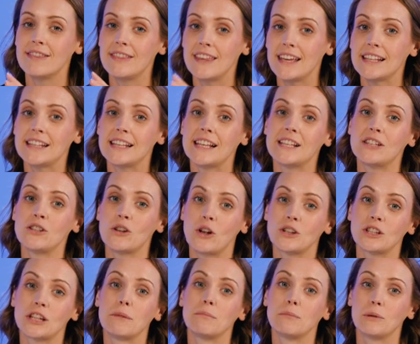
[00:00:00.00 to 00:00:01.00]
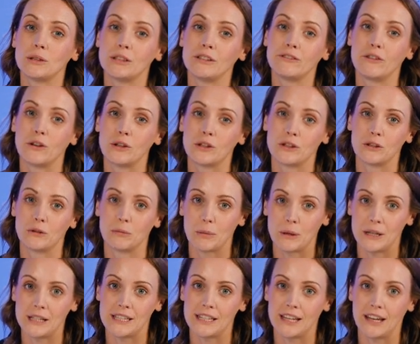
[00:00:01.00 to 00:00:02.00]
this is not a multifunctional
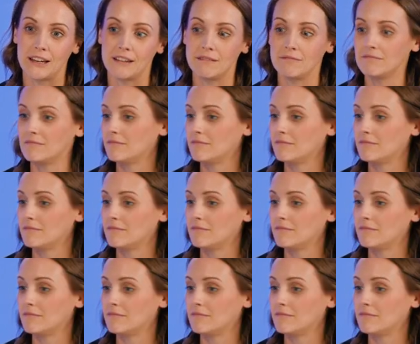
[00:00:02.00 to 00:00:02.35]
printer.